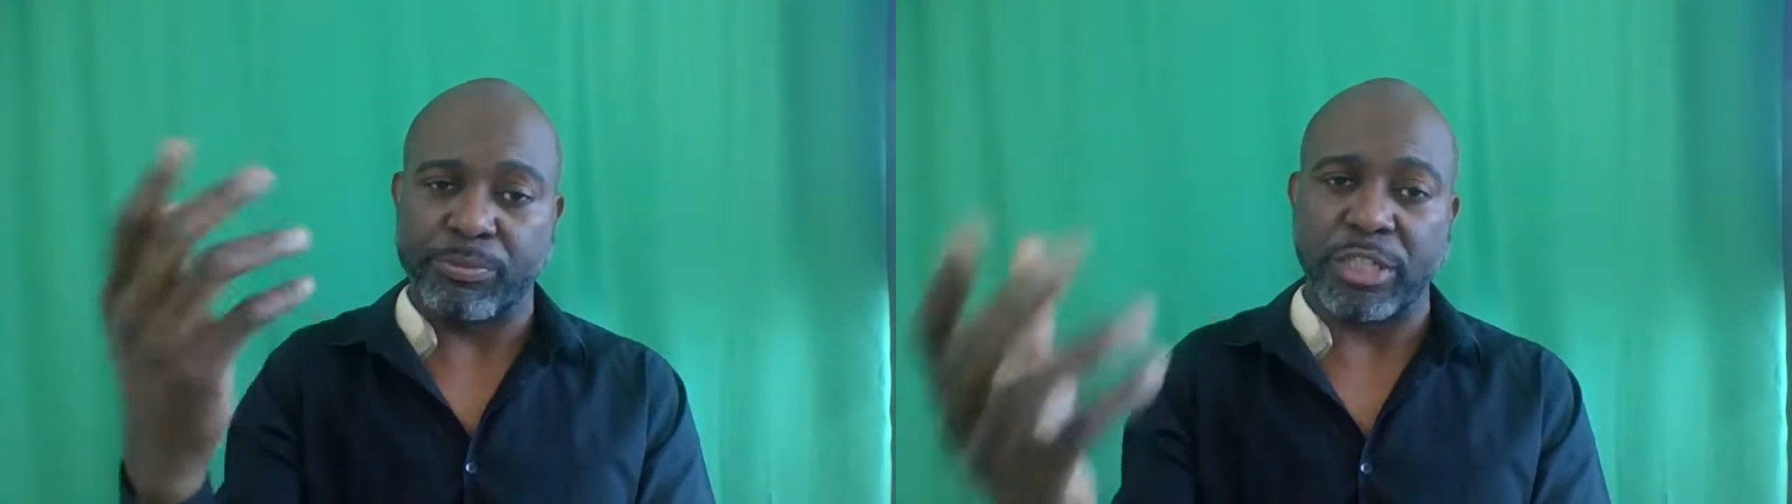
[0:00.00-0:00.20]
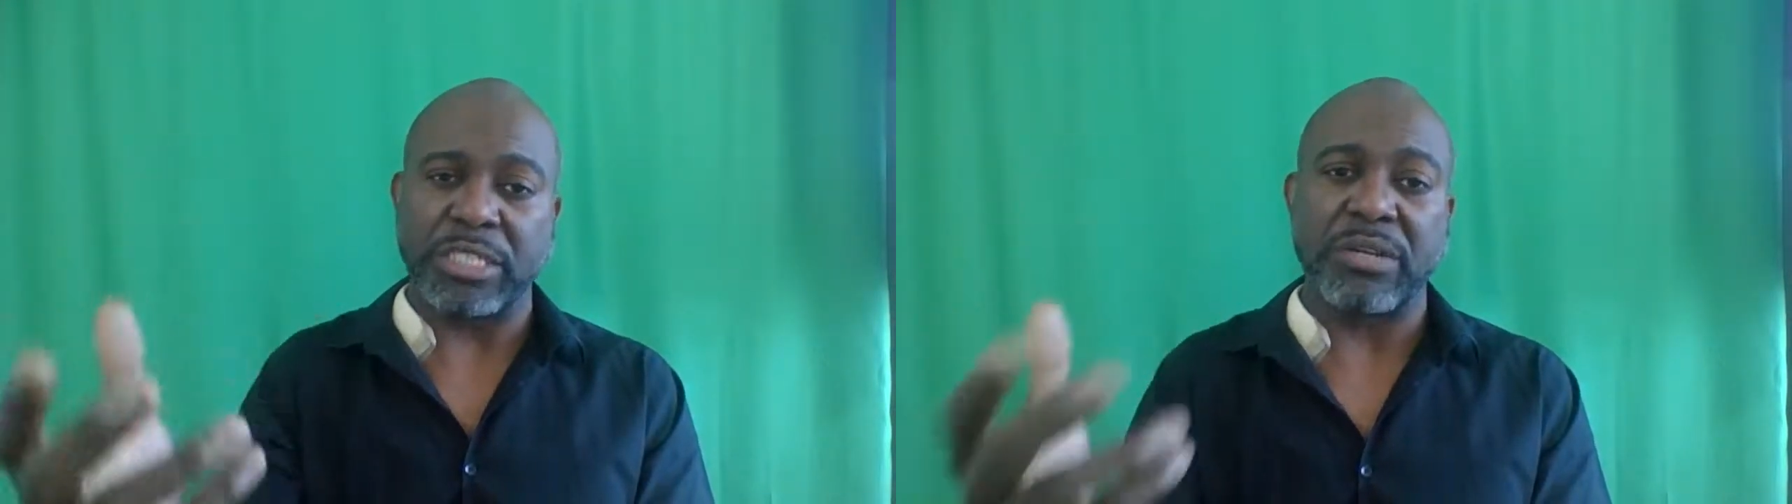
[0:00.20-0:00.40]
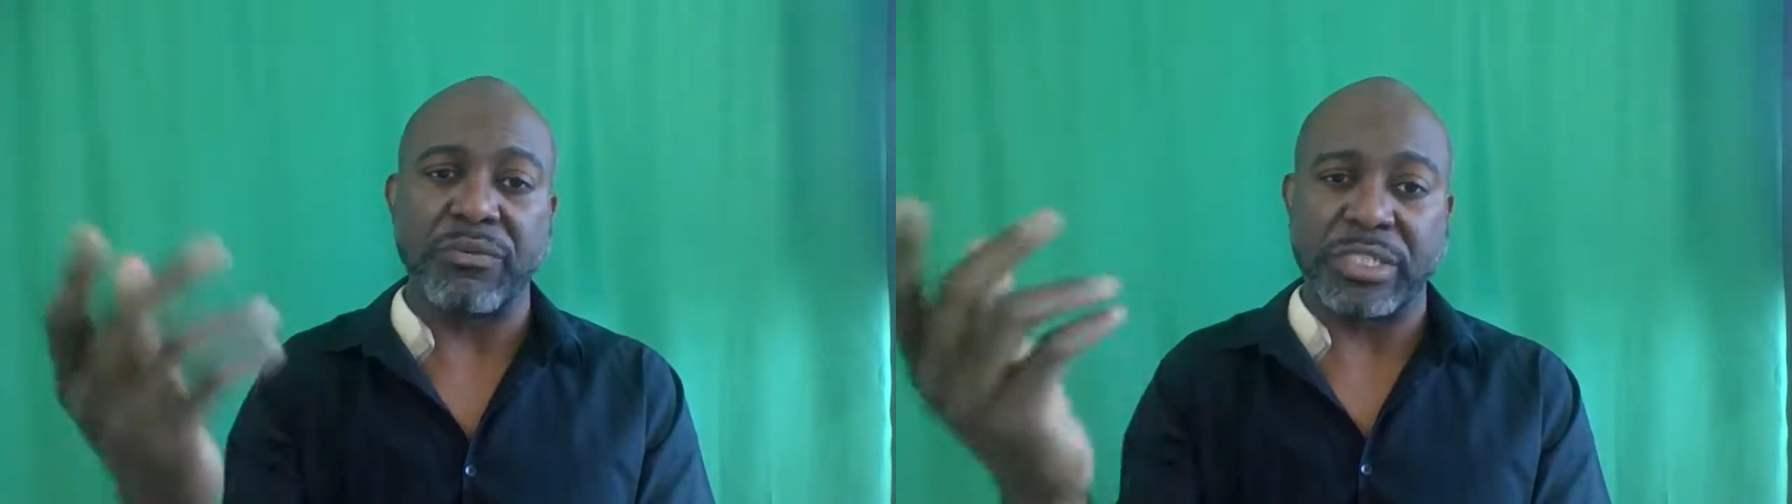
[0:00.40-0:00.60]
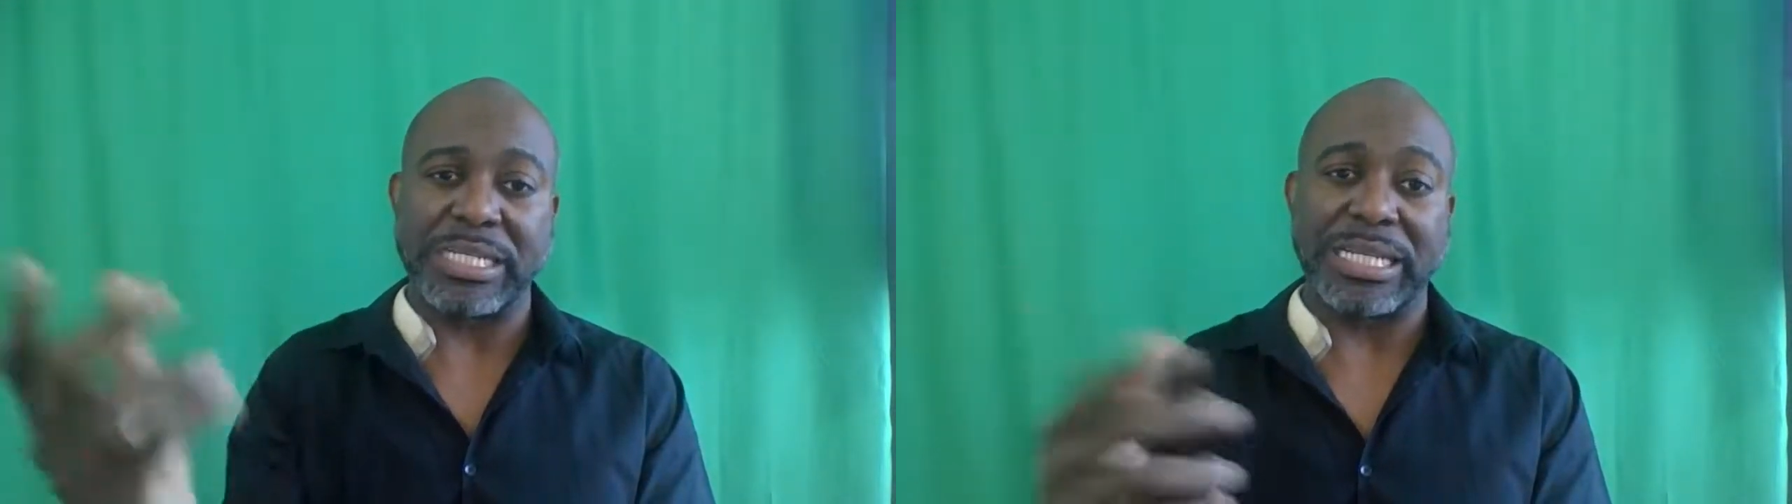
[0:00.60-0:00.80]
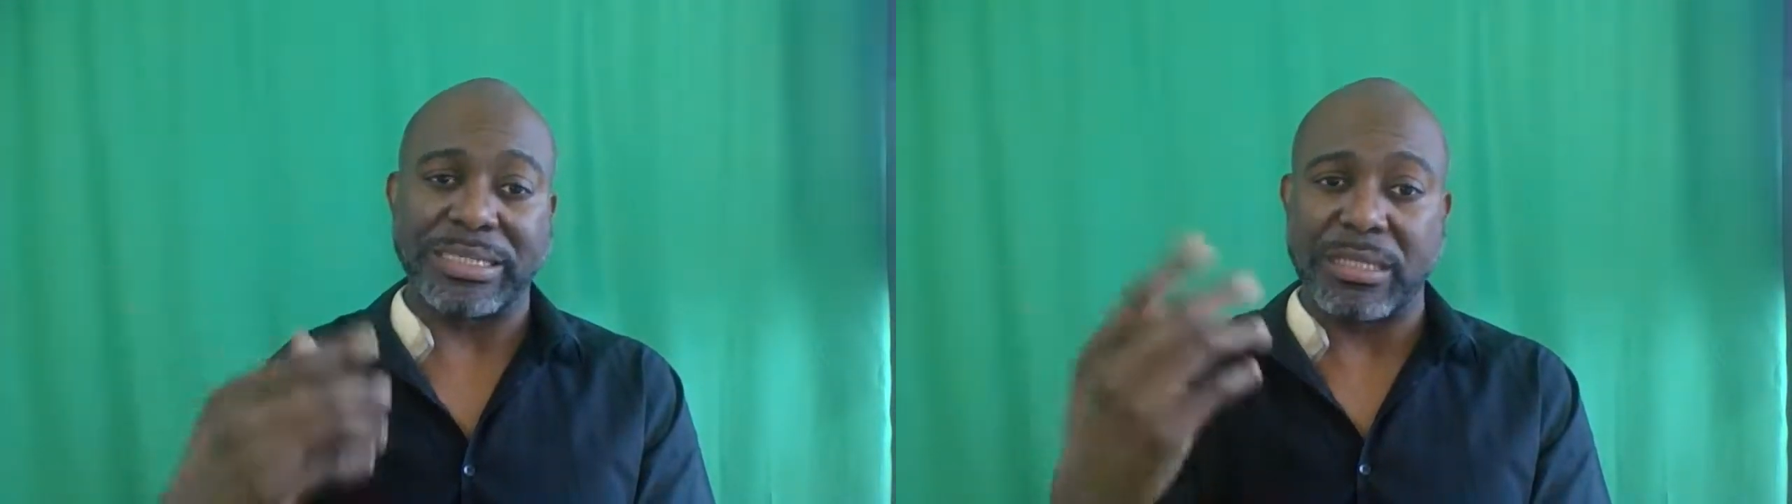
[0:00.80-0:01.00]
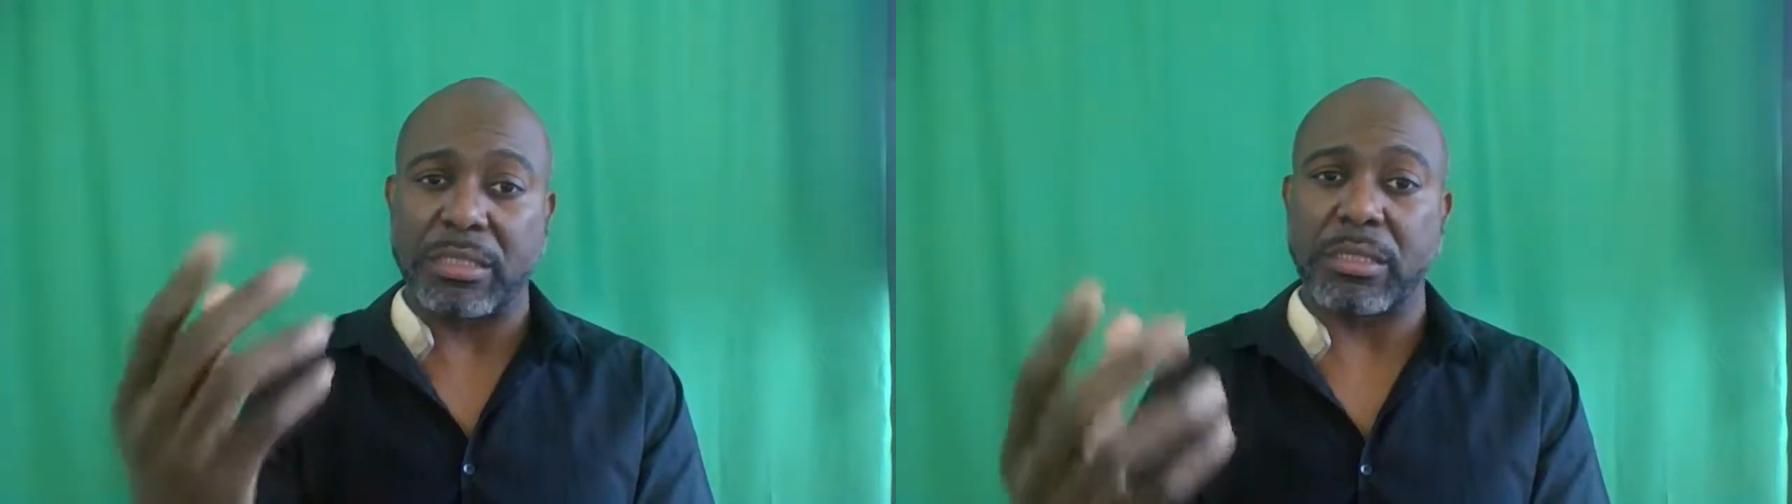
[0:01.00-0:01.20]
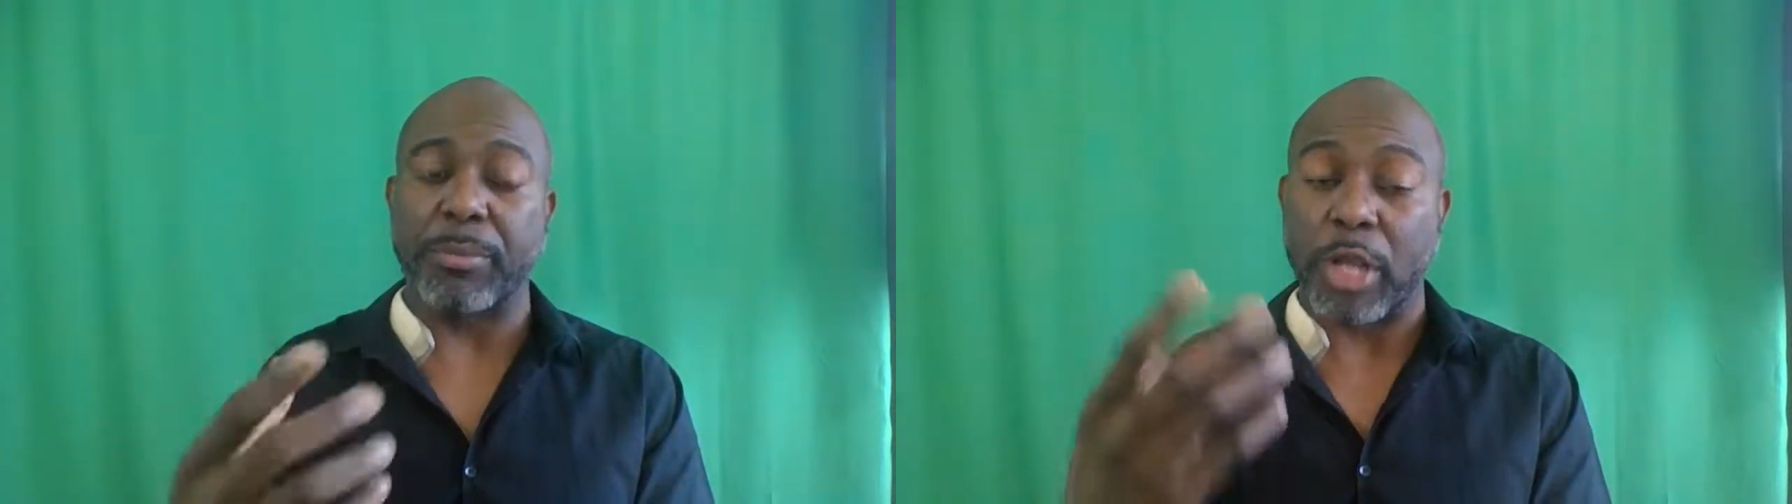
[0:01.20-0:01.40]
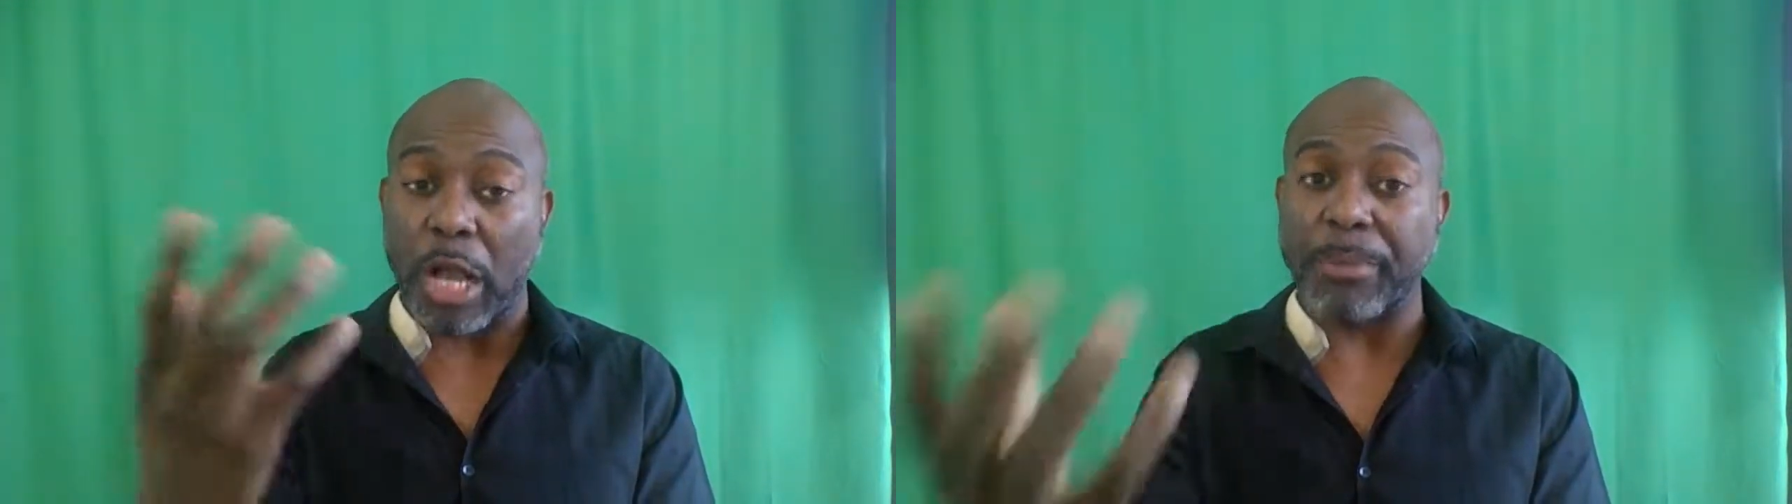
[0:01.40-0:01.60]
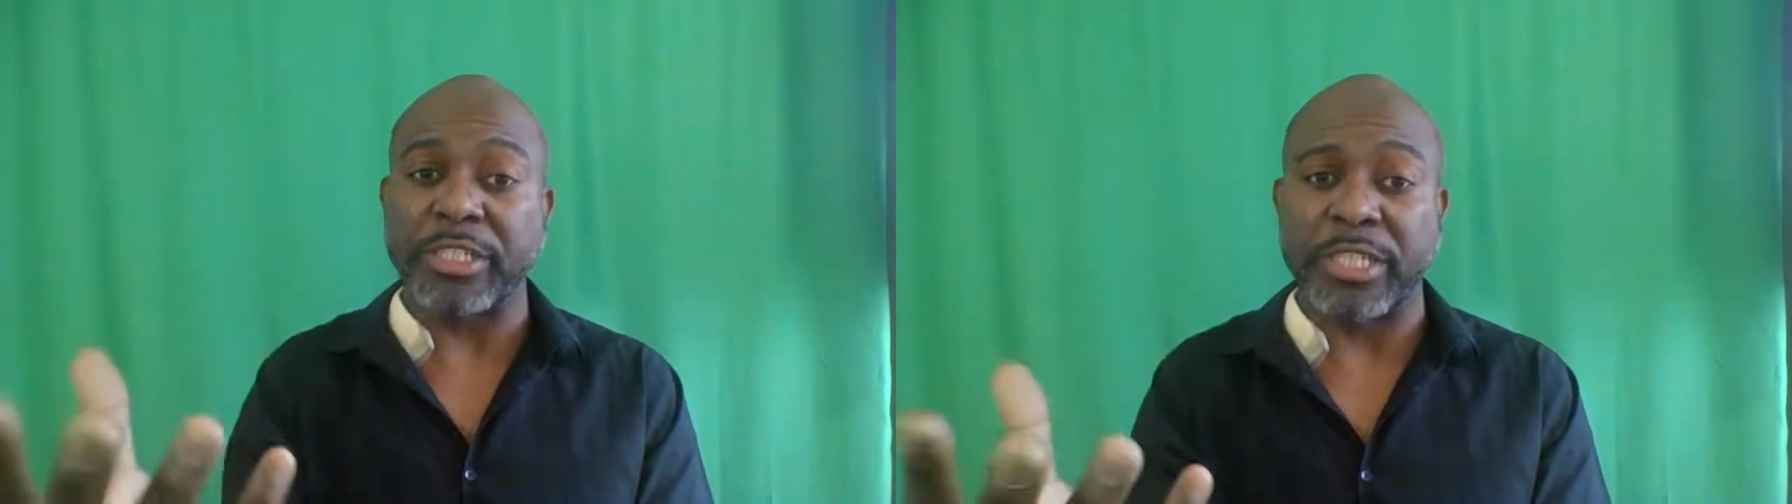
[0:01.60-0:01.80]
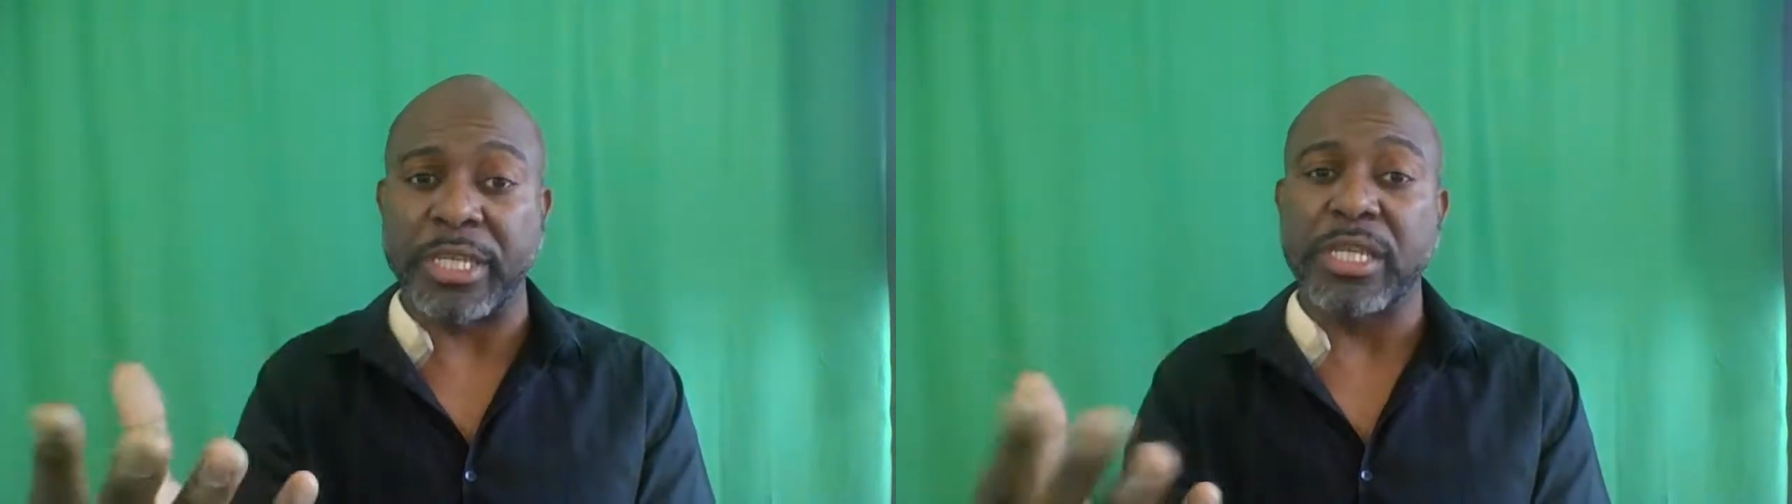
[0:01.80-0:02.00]
president recently has set up a
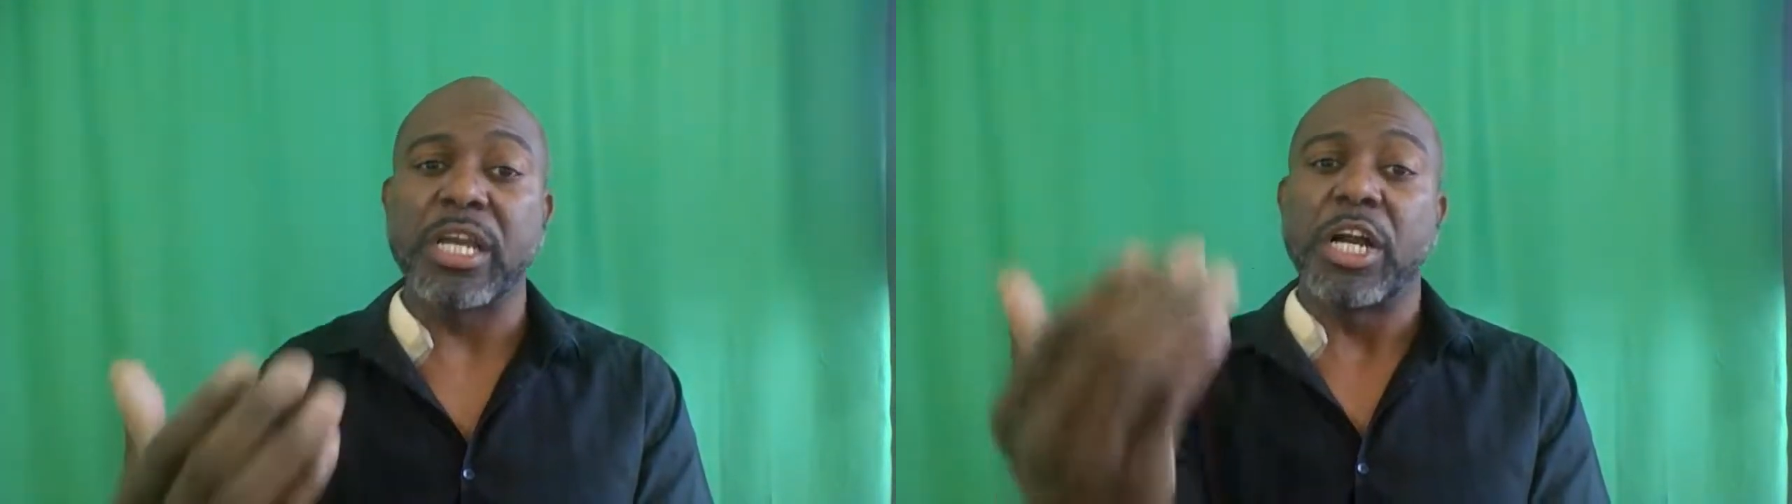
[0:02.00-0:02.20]
committee